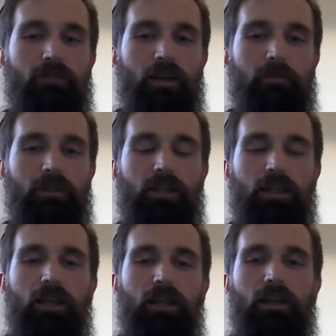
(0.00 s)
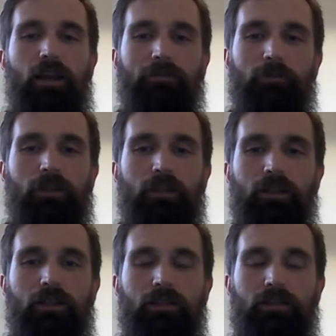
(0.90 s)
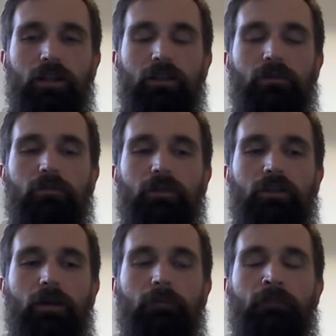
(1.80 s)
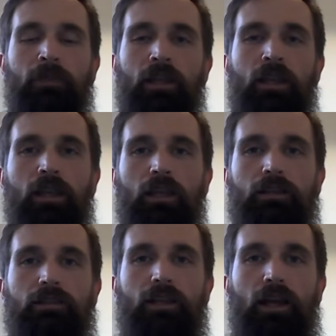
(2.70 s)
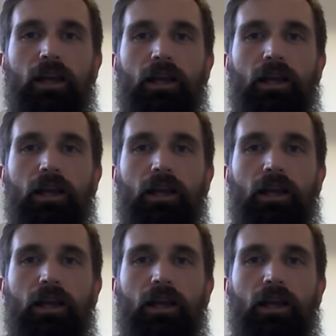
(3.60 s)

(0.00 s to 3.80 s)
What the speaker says: to vitamin D, after we look at the study one more time, is